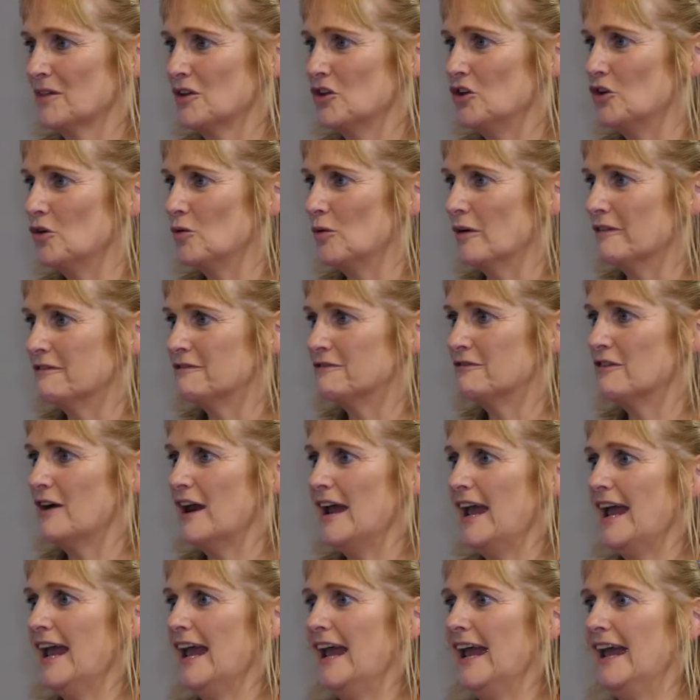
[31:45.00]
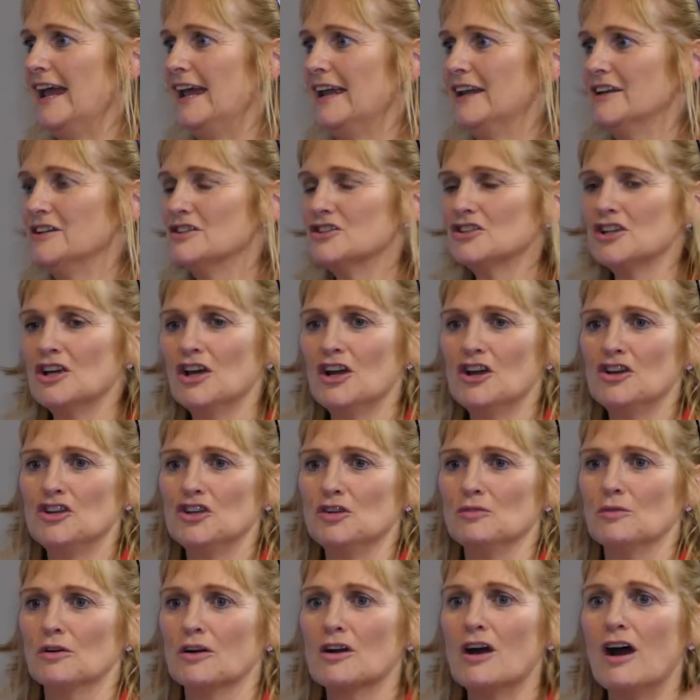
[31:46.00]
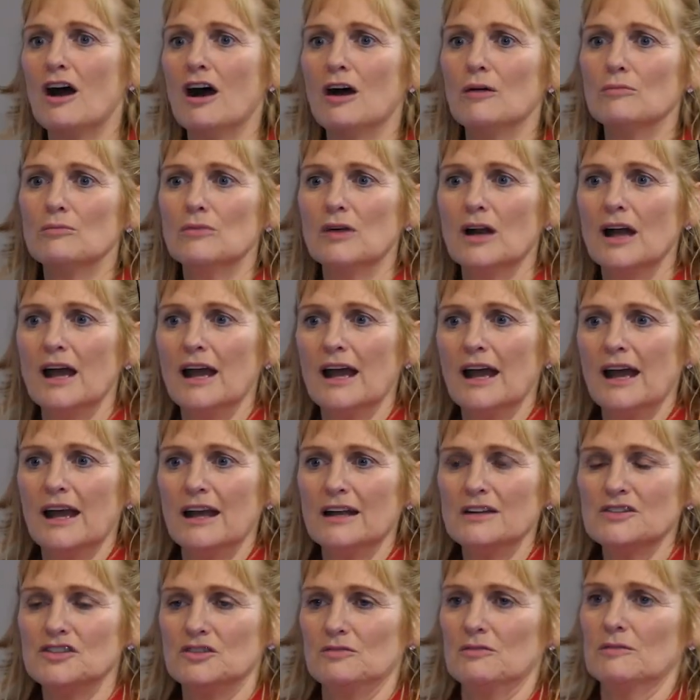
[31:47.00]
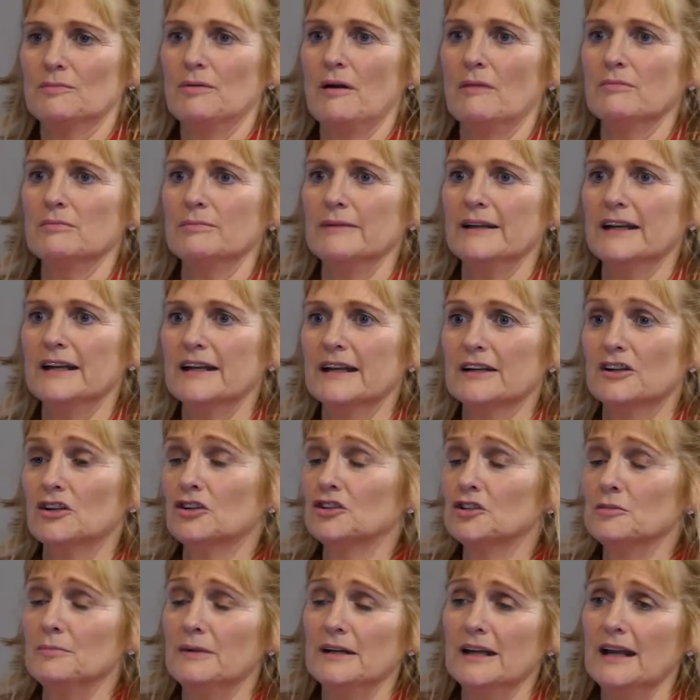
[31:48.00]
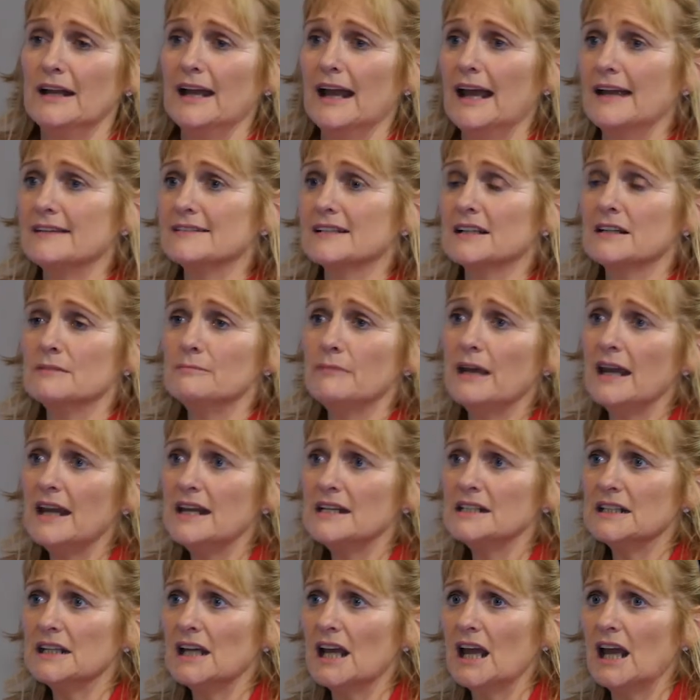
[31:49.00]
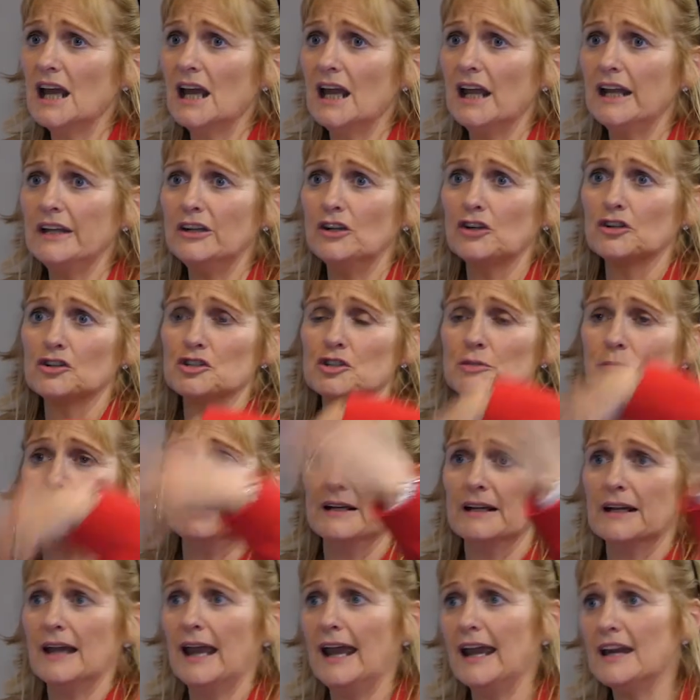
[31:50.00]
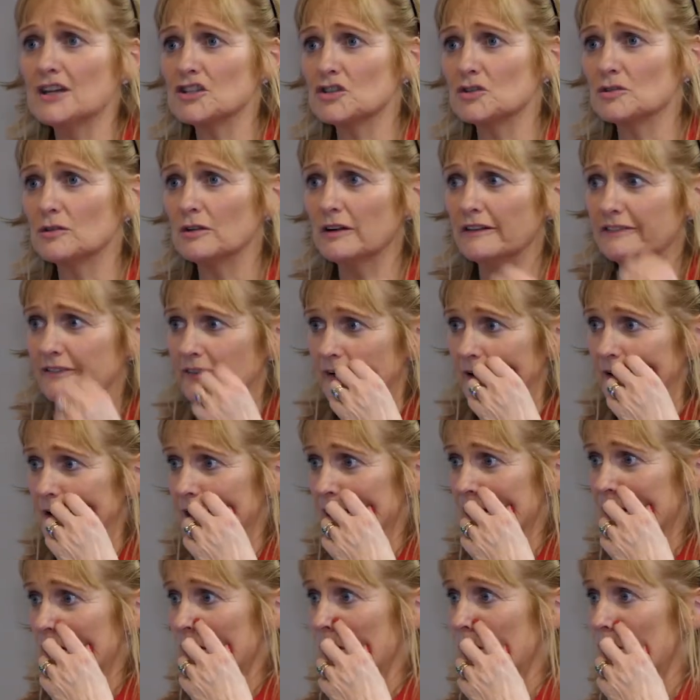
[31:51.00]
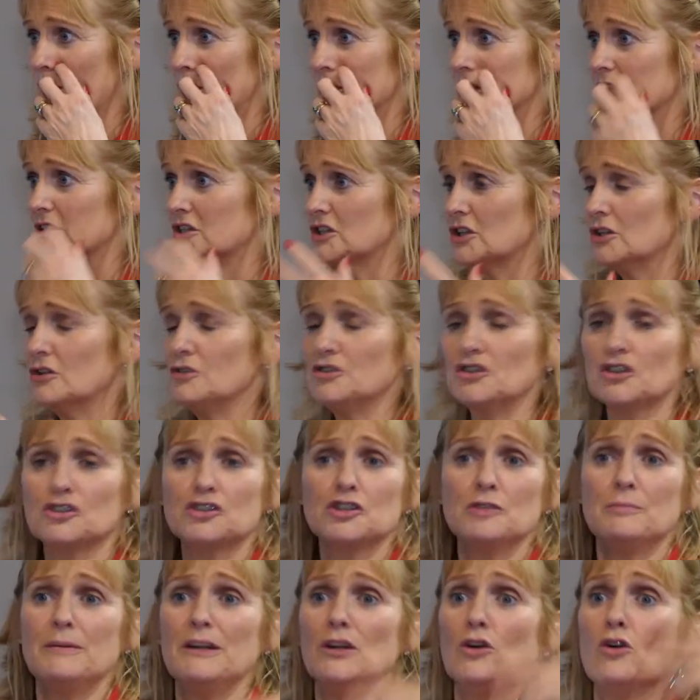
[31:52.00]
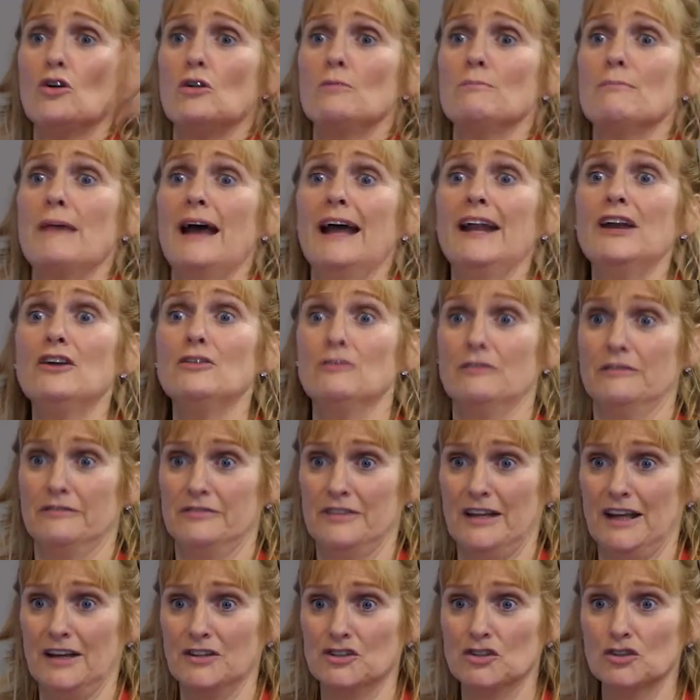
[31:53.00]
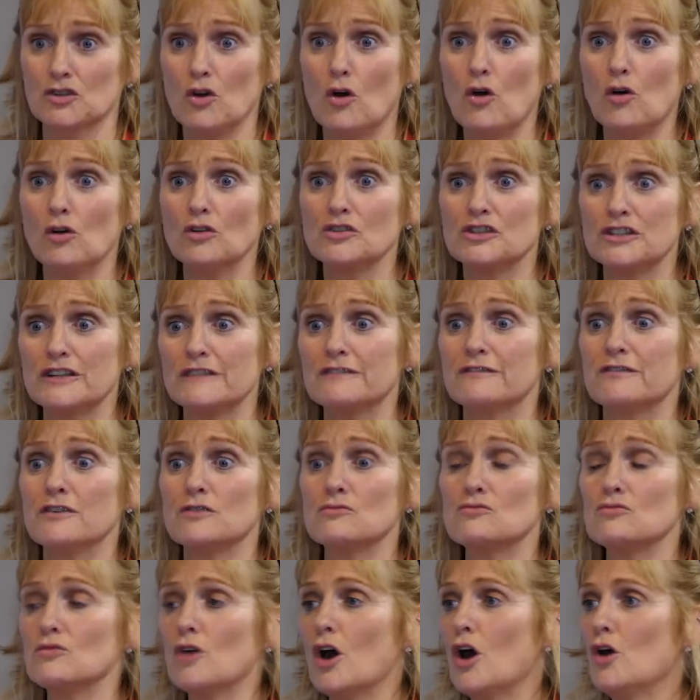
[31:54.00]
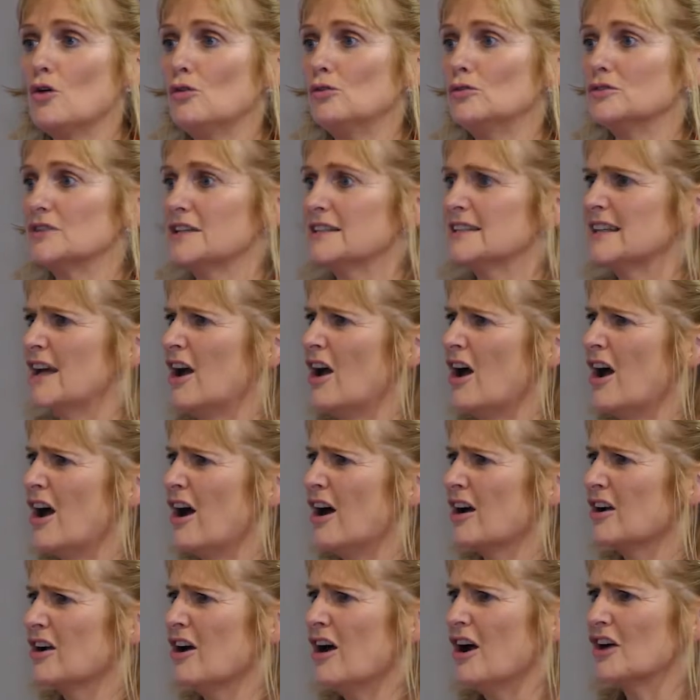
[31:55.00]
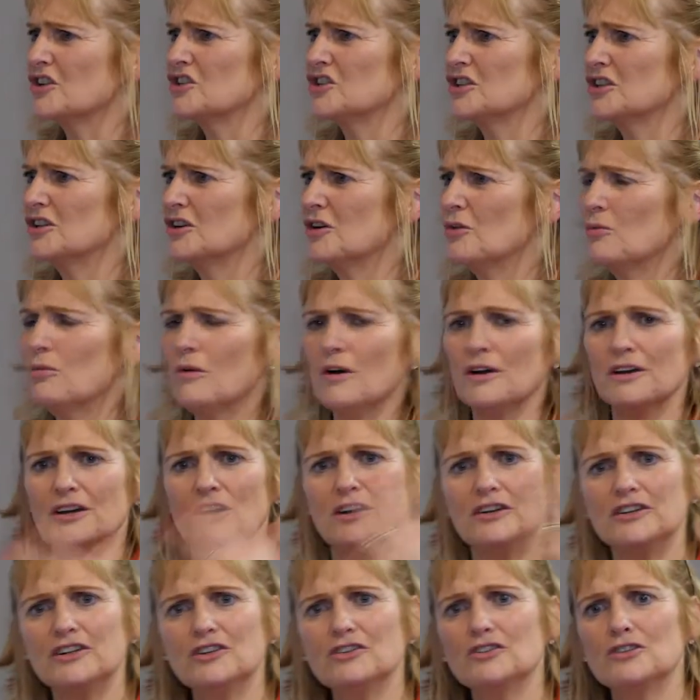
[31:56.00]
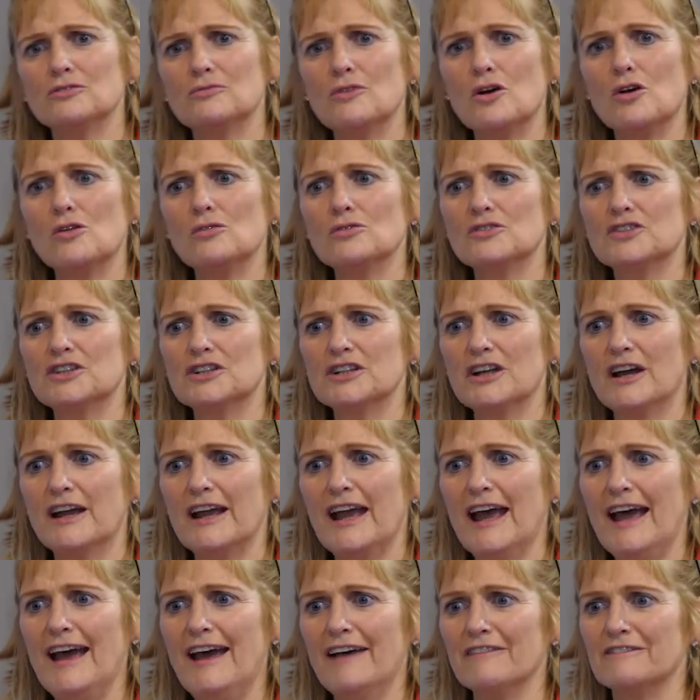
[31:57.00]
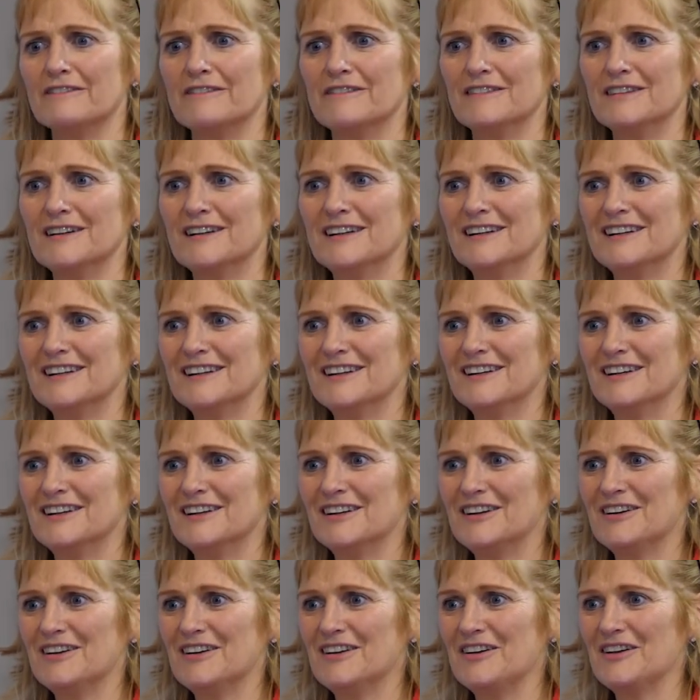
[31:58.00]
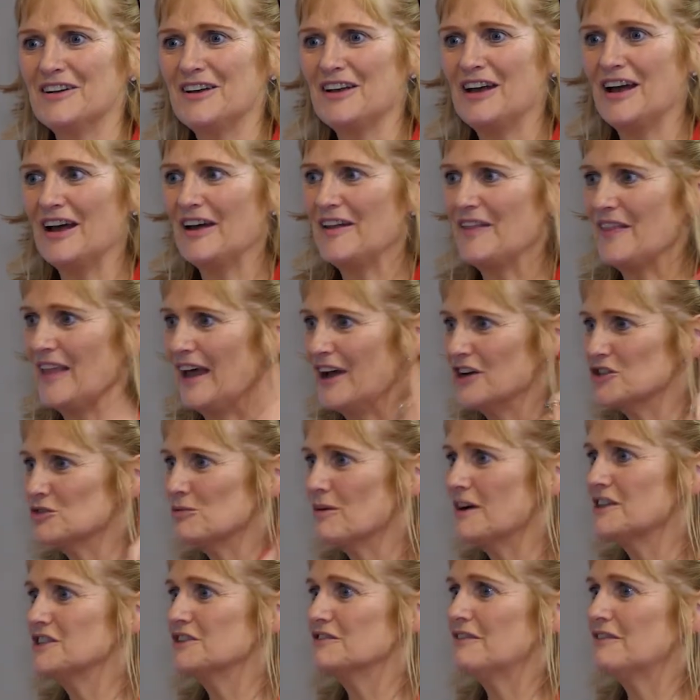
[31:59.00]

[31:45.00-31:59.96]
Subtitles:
You were friend, you were comrade, you could have been in-house comedian, you could have been caterer for all the dudes, you could have been all manner of things. You had all different roles. It's, gosh, what are the other roles that I have? How do I